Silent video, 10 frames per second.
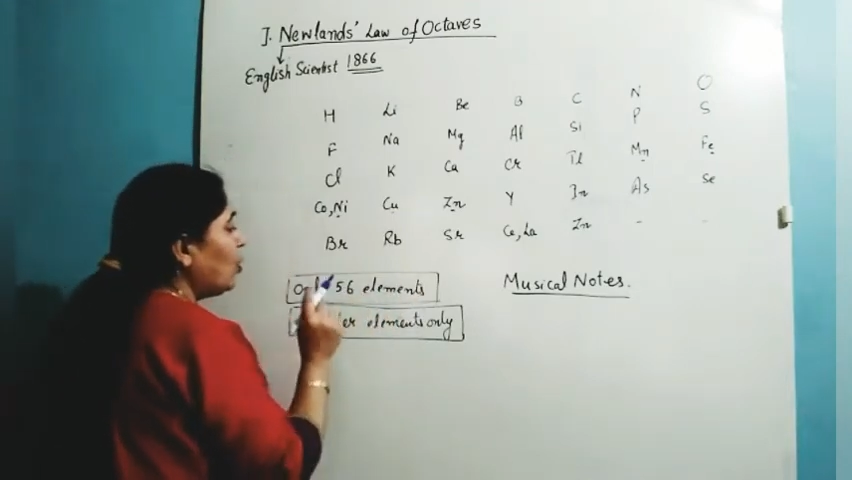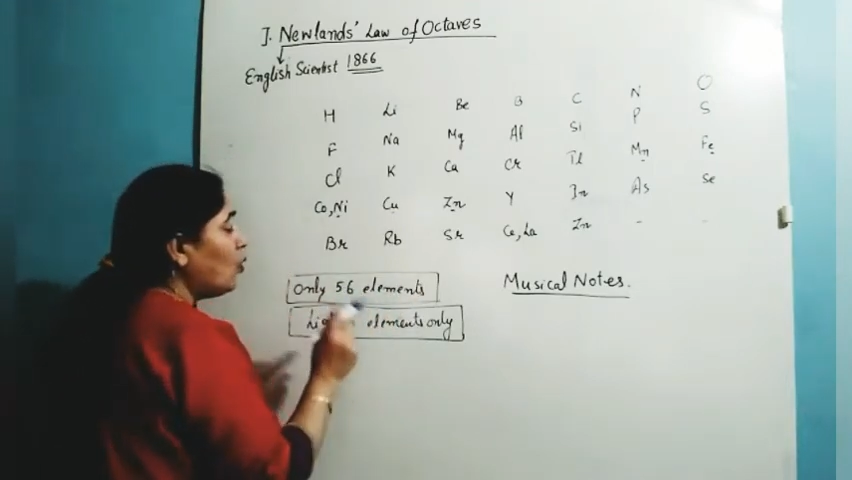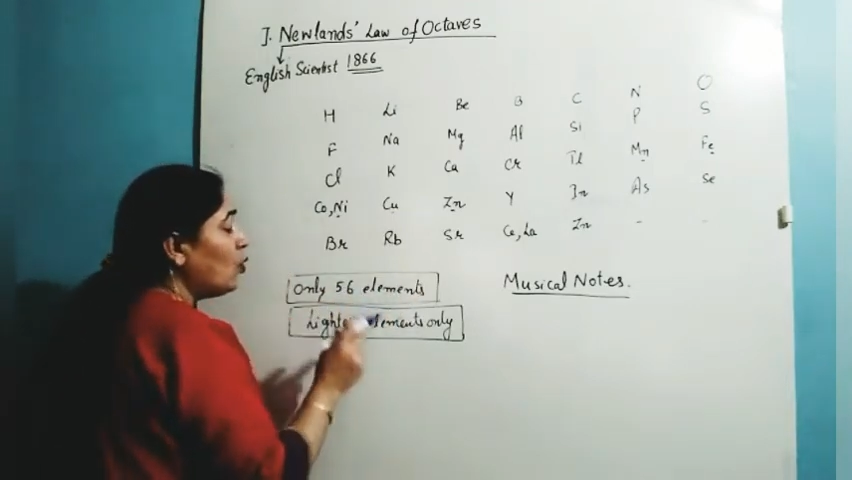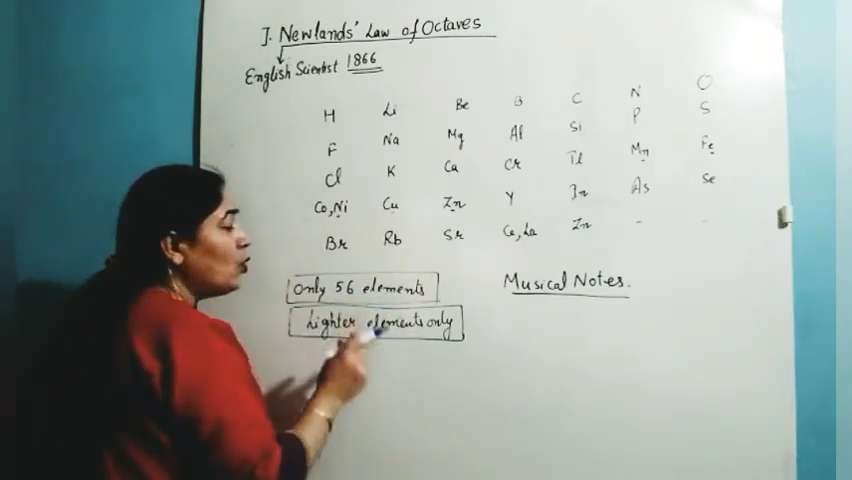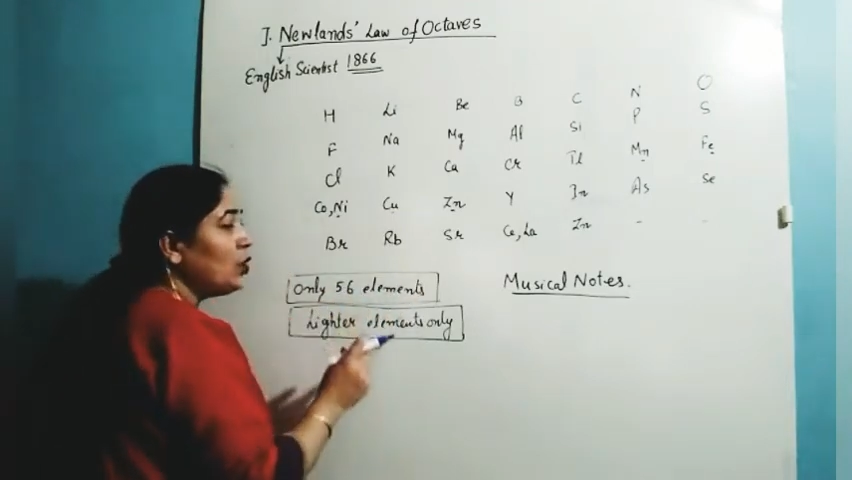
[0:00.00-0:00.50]

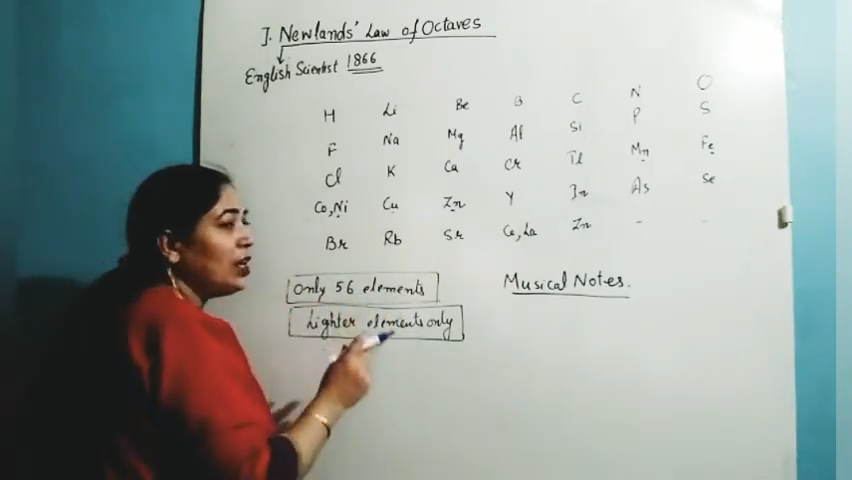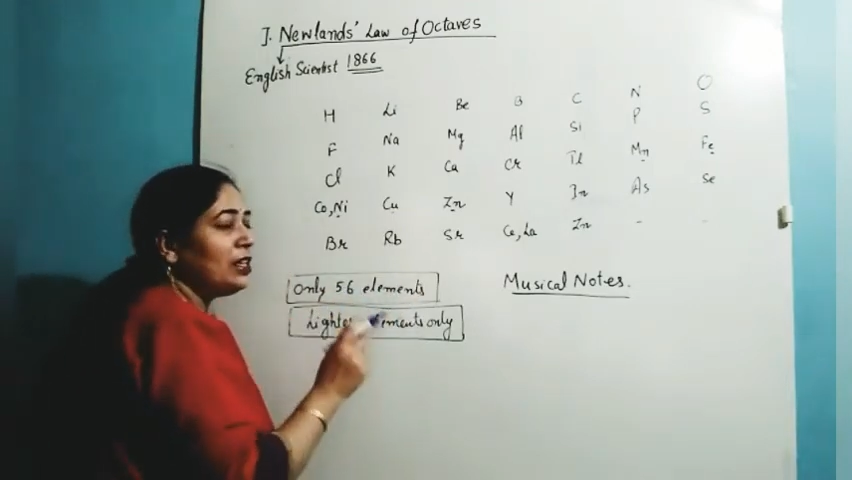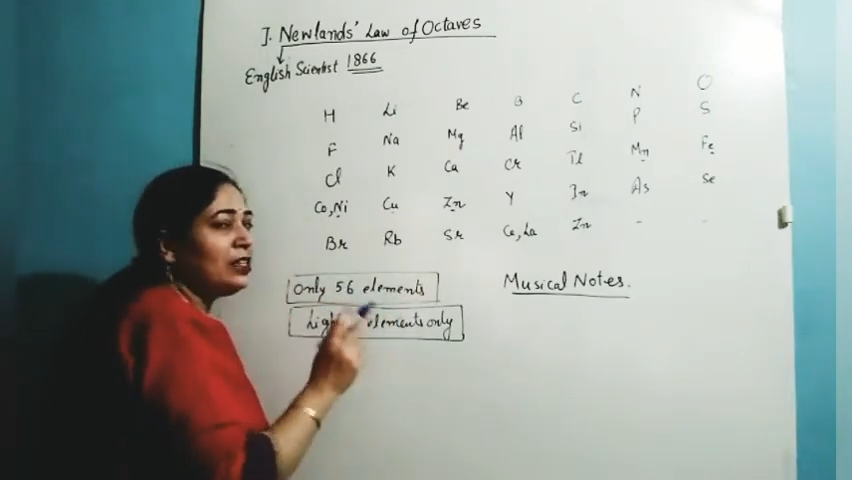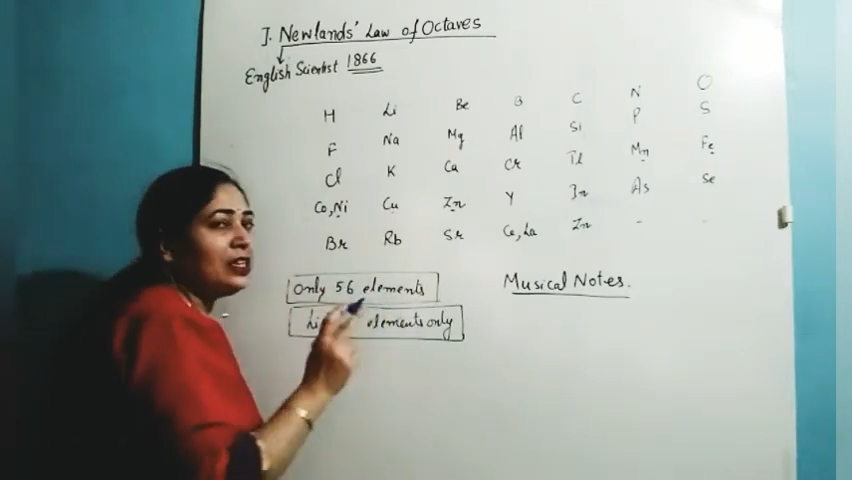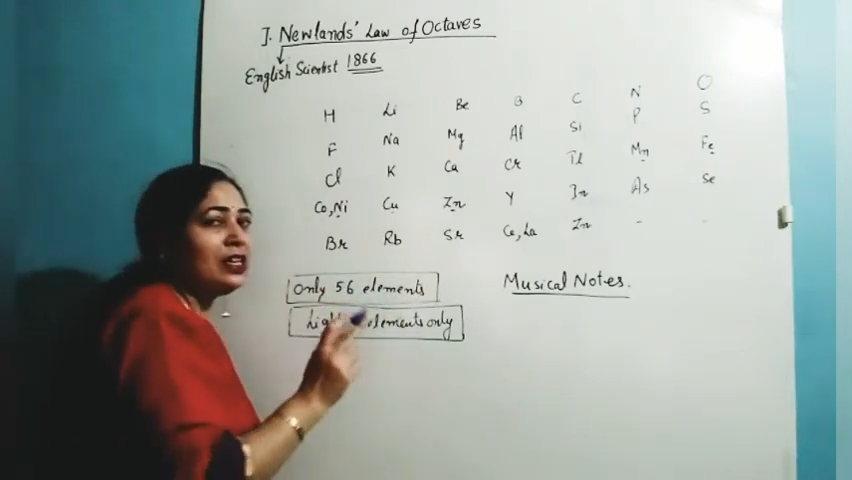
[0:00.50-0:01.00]
only
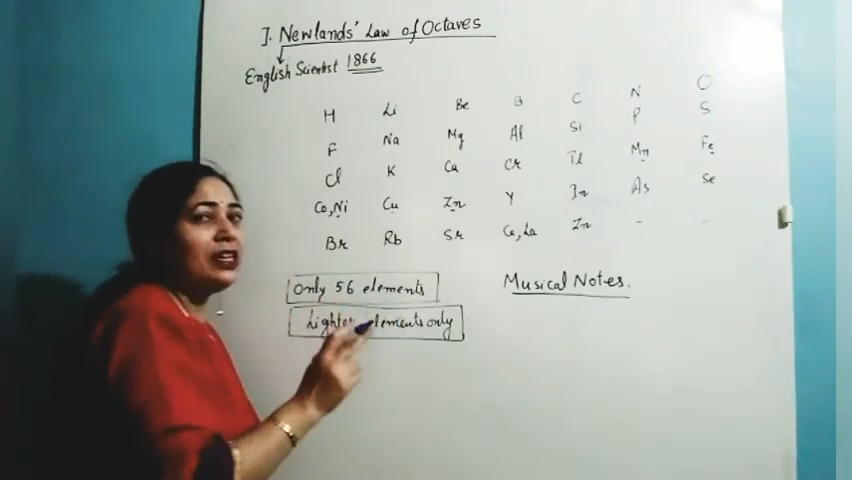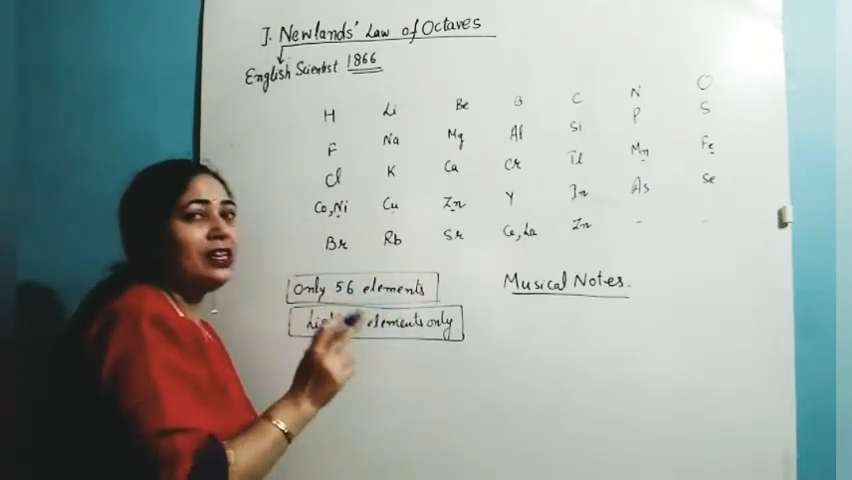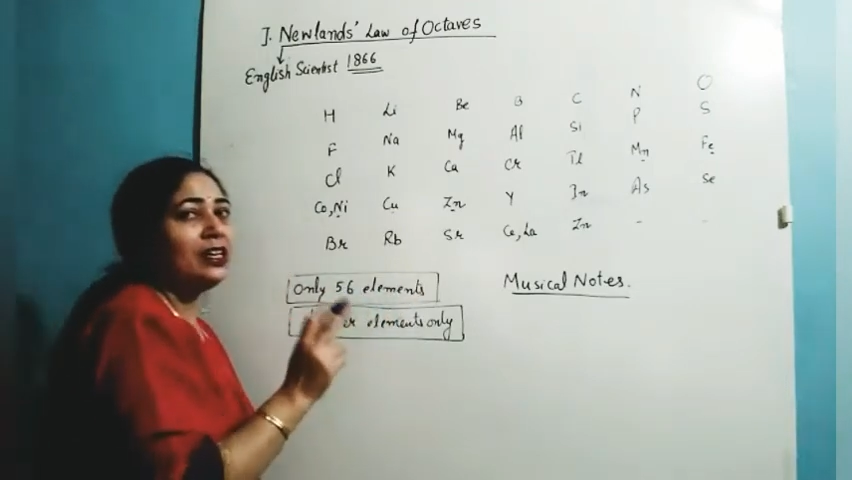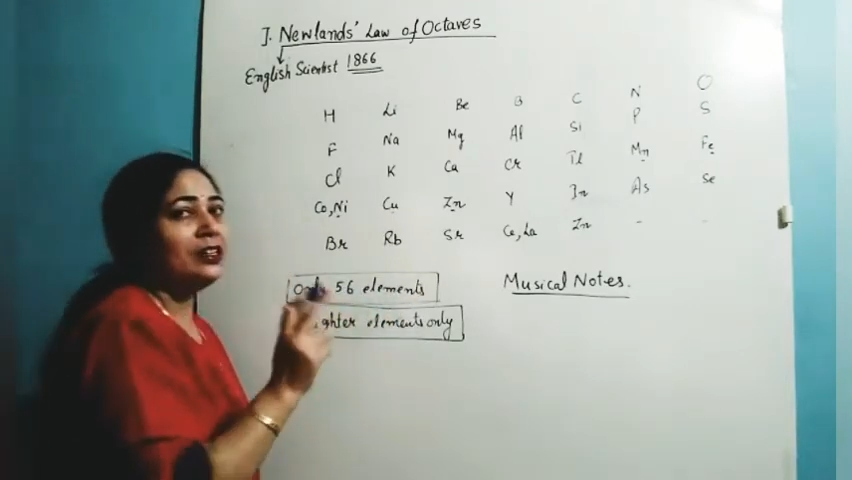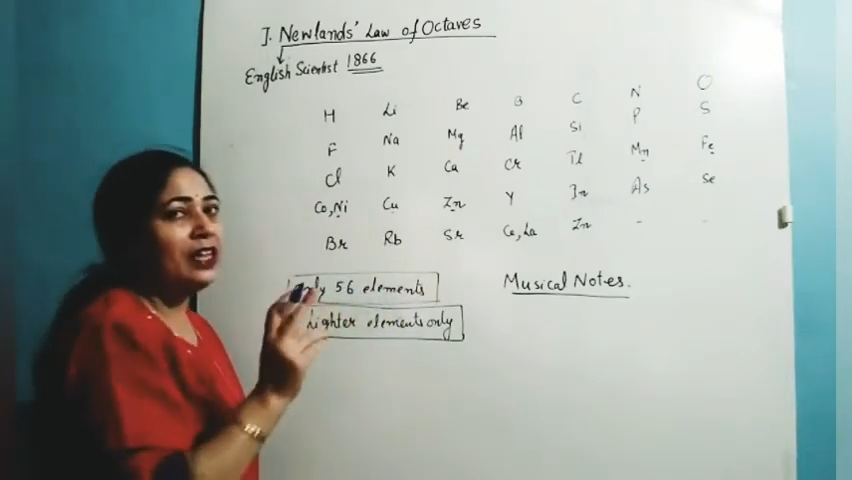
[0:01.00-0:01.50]
the
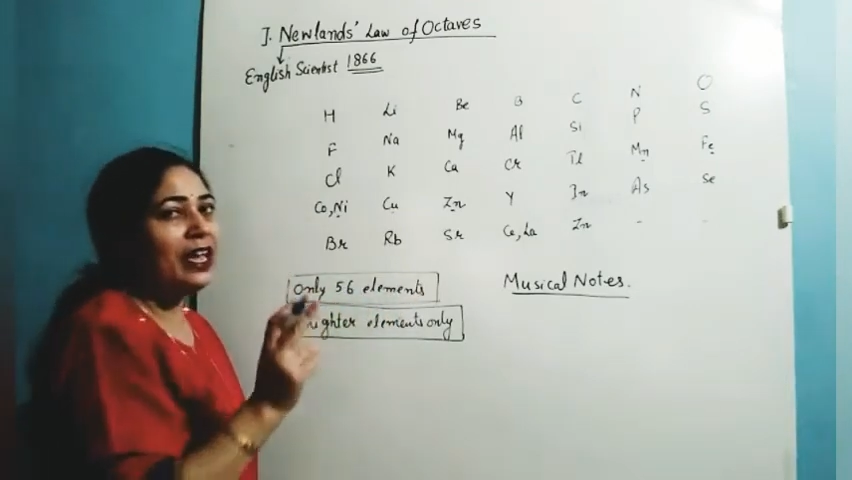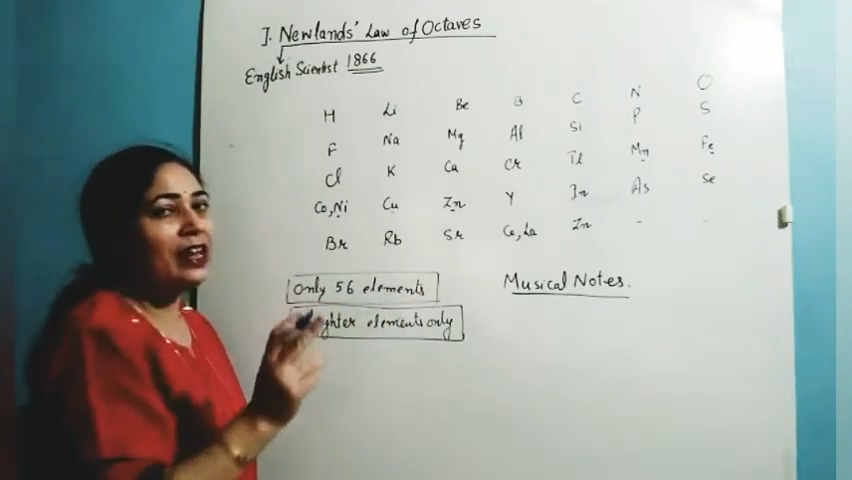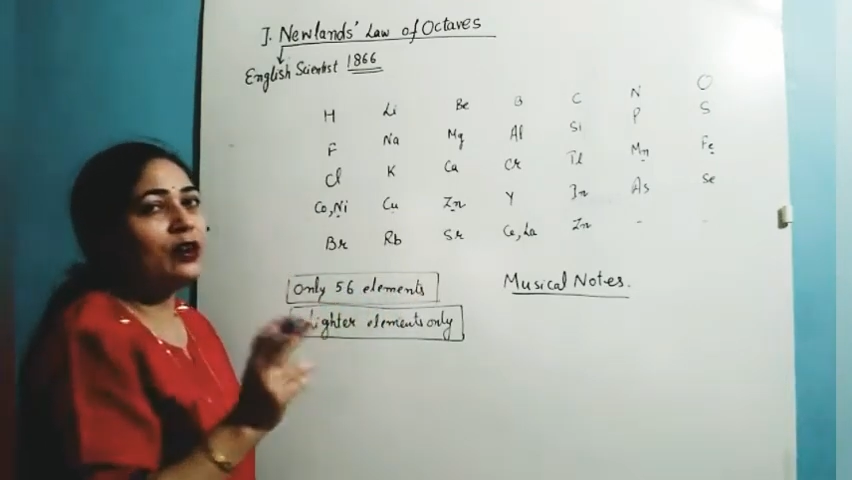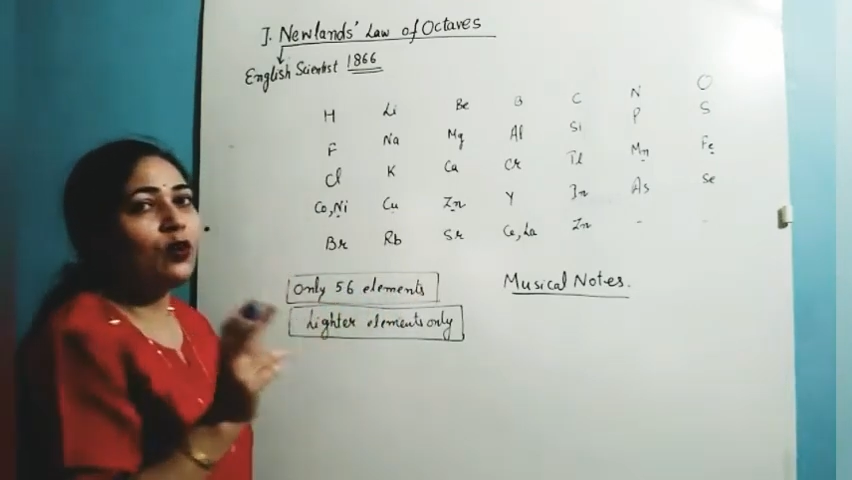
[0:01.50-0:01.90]
then